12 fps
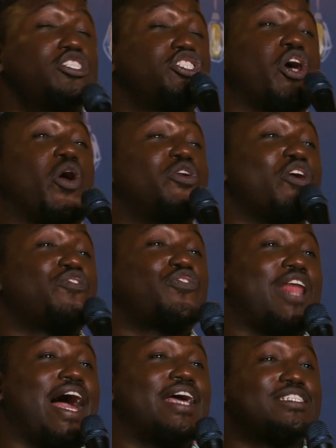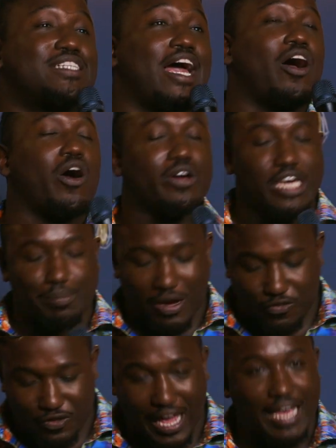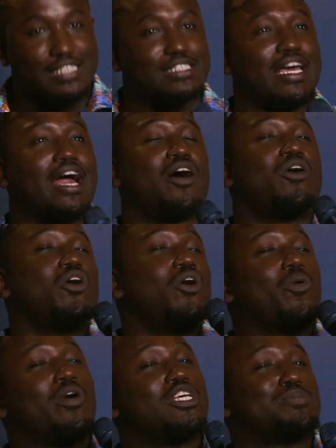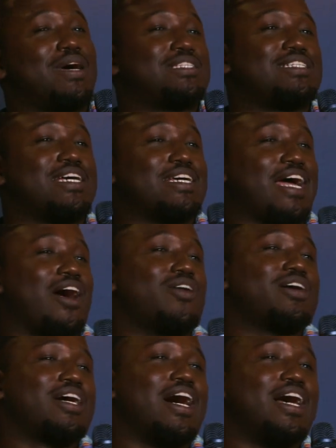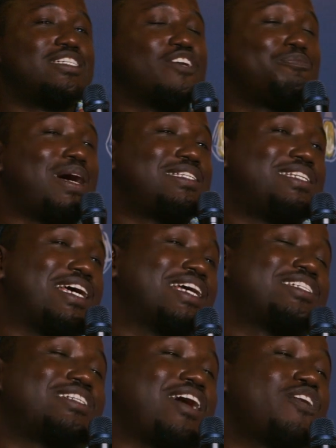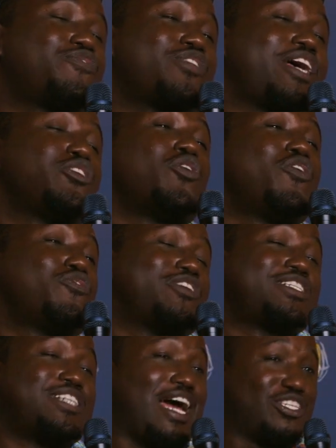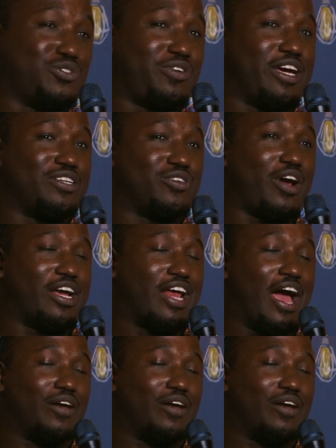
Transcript: Sir, your fly is down. Oh yeah, my fly is down. Well, is my dick out? Cause if my dick isn't out, I feel like you over exaggerating right